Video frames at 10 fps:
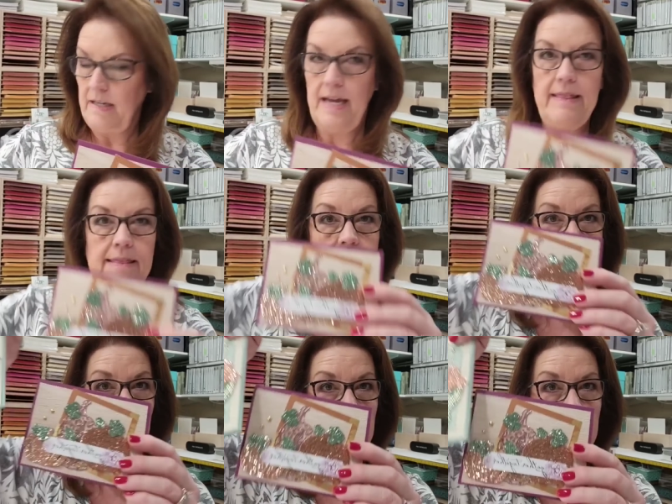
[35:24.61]
and
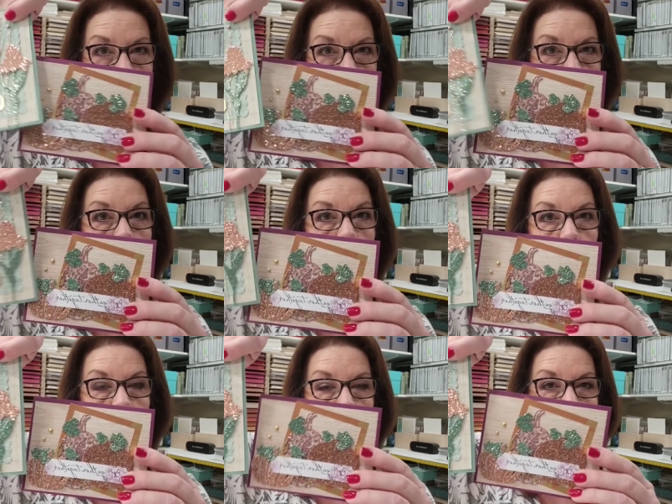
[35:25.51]
this one will be
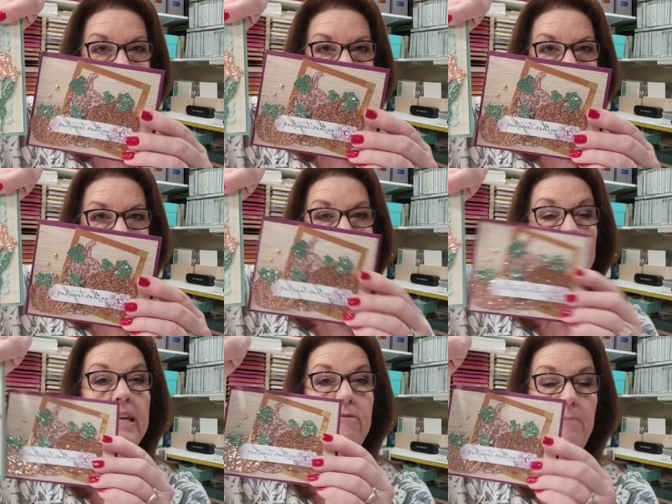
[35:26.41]
on my blog. I
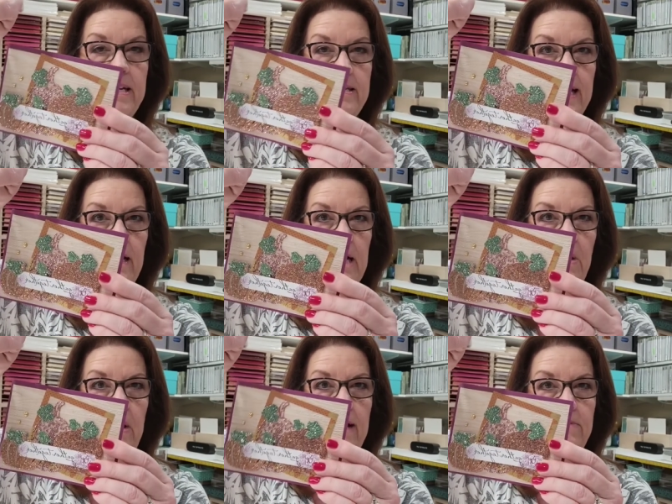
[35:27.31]
believe Monday I
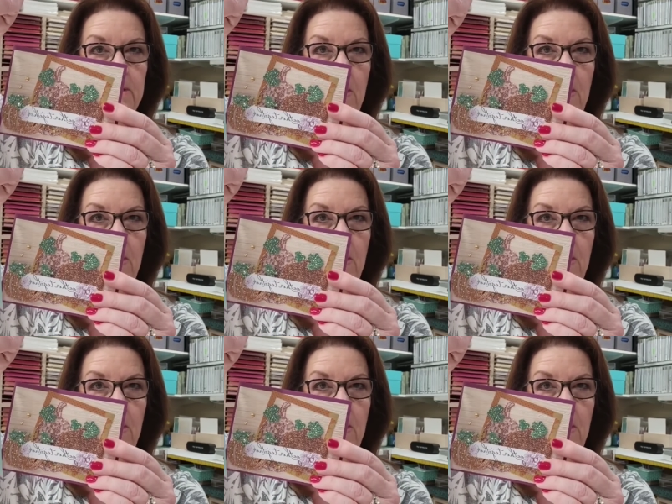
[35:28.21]
will have them